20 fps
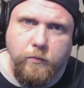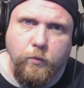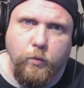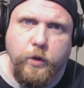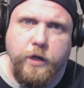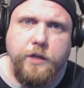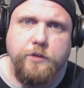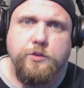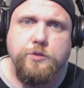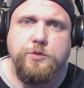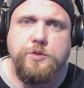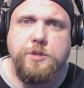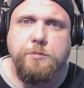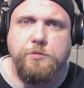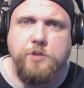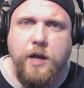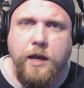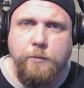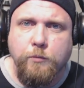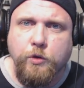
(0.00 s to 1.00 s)
want to do some
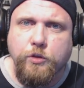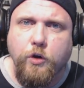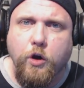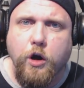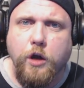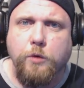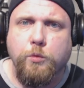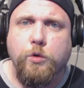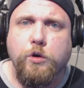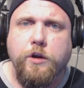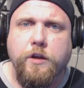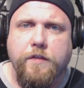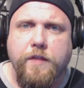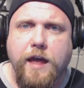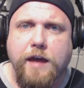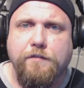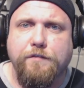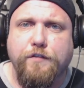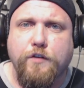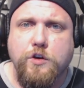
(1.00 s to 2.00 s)
time with Onward and
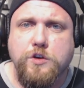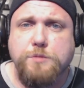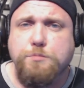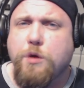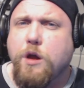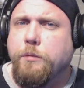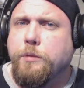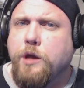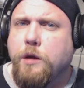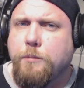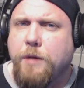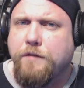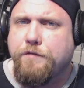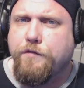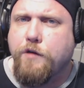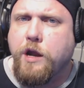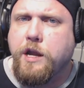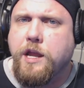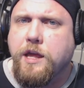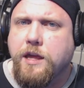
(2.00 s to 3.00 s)
that first, probably on my
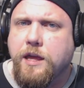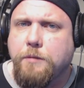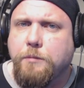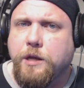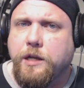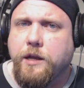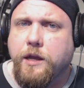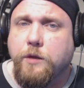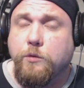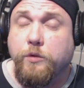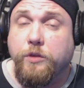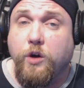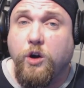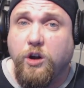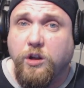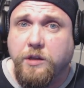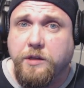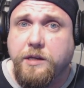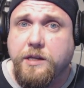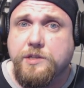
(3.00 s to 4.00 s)
Friday gaming night when the
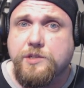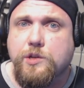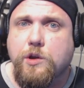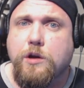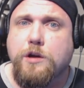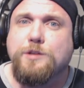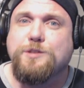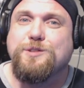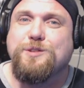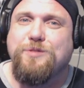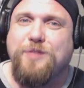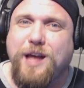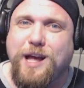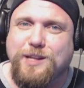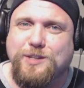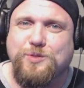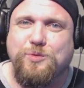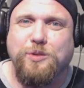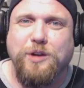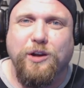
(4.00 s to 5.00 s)
holiday starts.
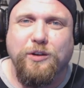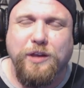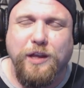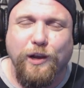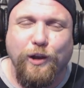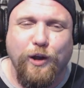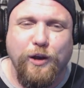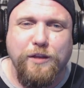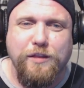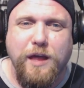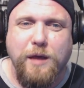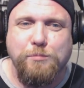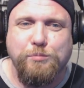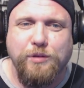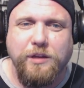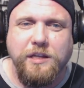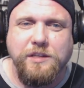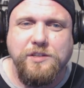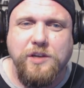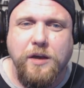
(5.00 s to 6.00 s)
That's when I'll get a lot of that
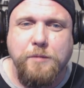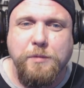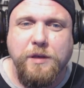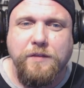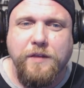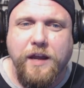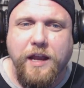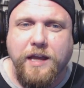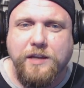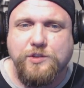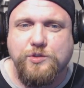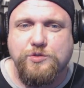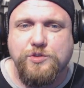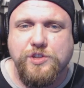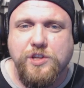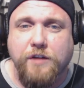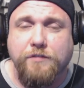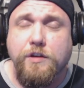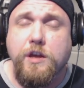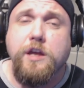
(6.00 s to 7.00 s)
playtime in, that extra
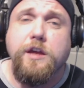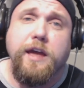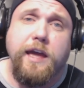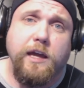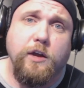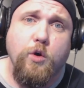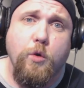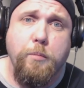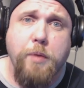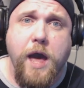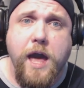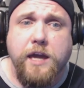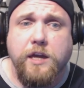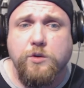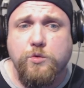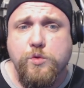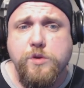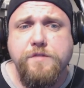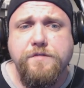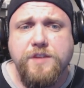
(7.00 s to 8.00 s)
stuff, and go back
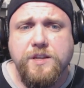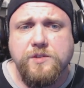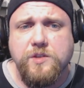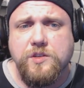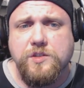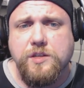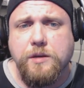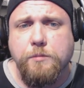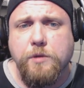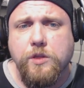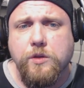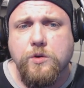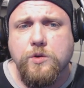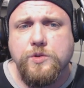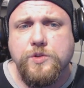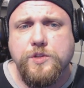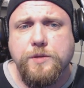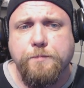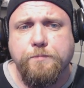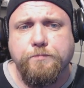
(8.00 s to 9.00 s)
and revisit some of
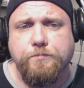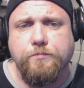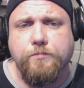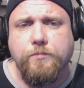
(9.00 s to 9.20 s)
those.